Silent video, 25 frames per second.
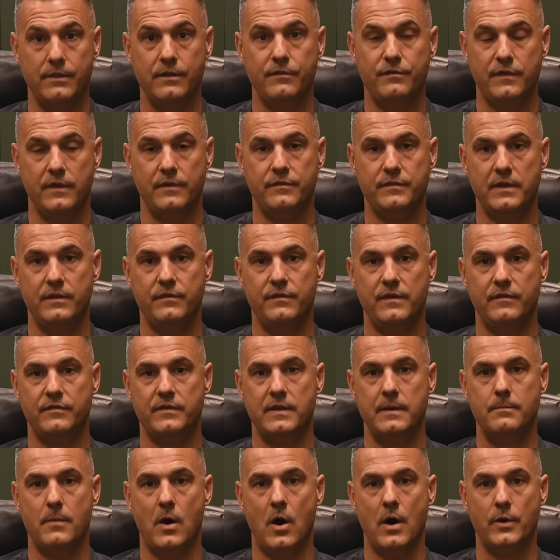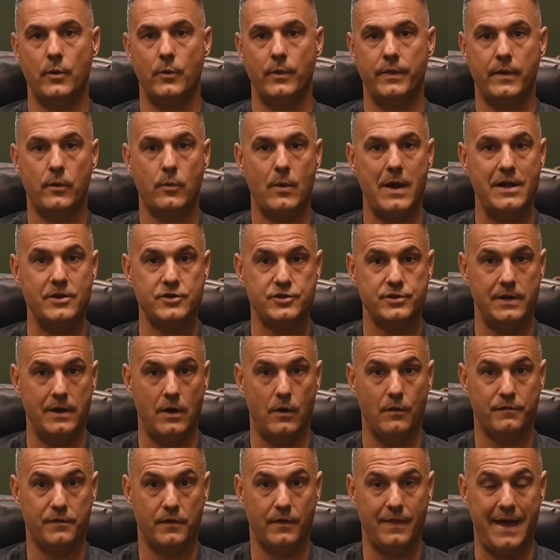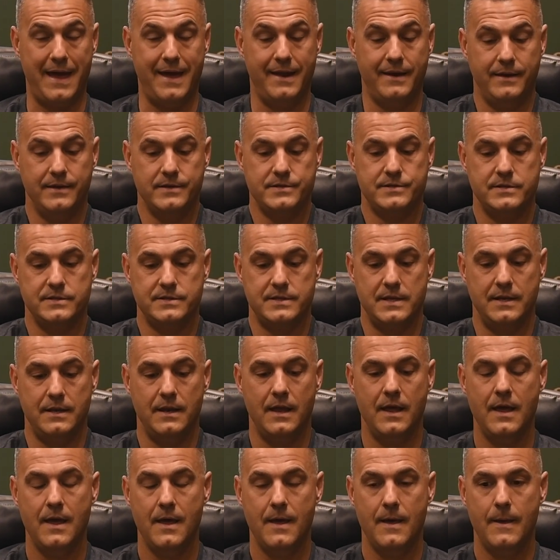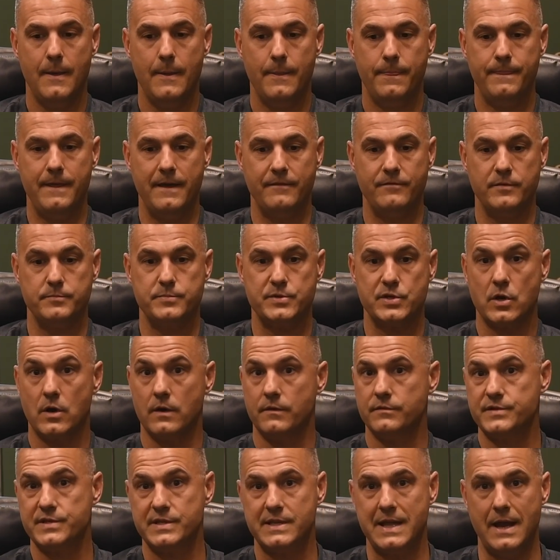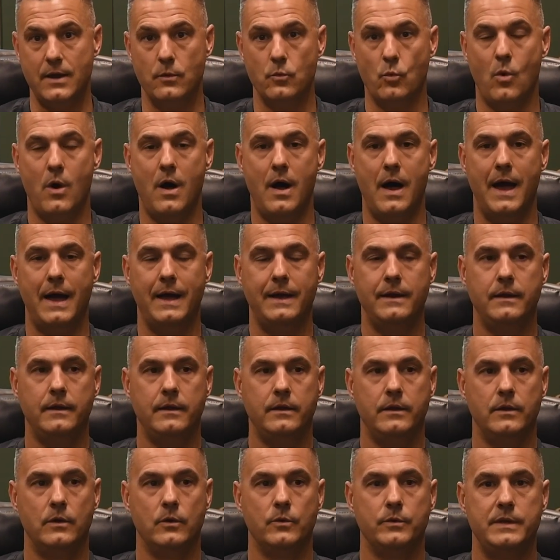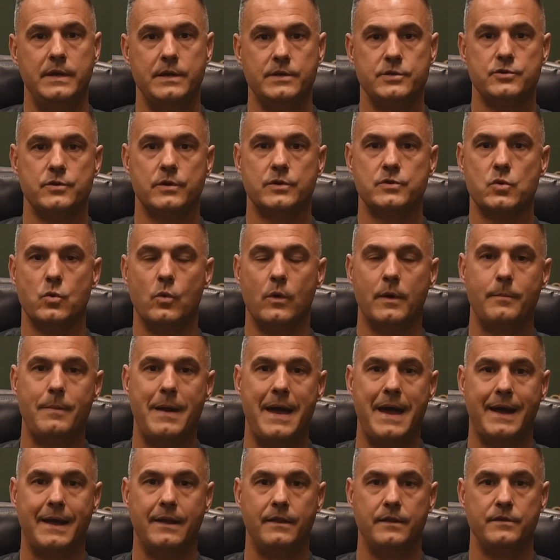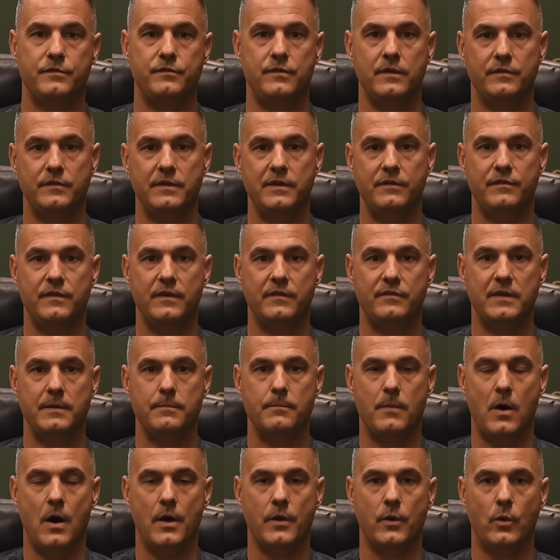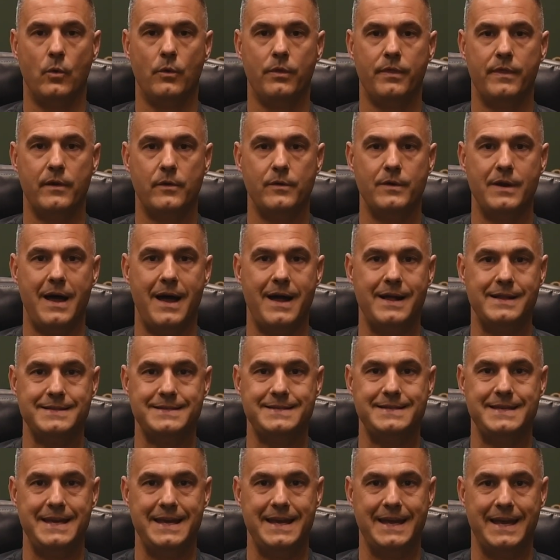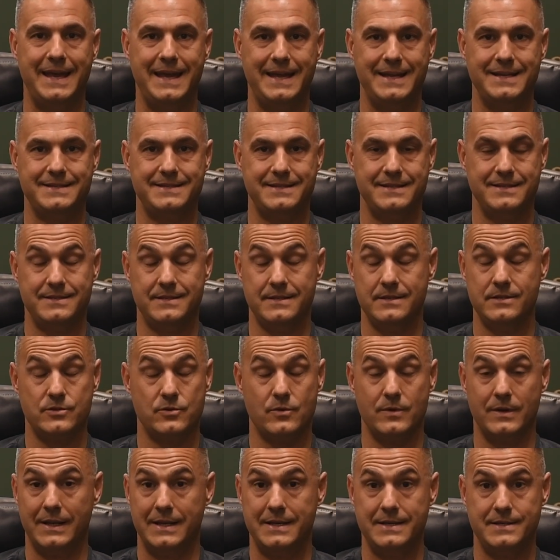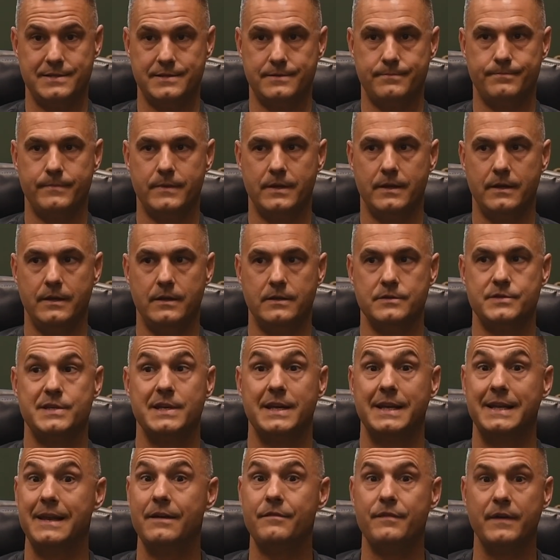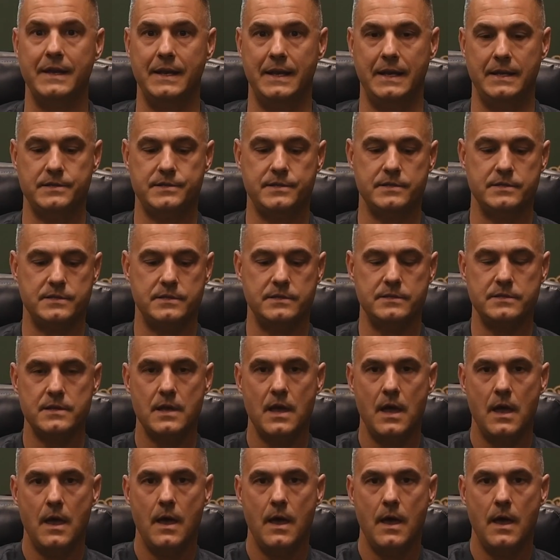the 50-50 model, and the rationale for that is that they've observed statewide, districts going back in this 50-50 model, they're not seeing instances, or at least significant instances,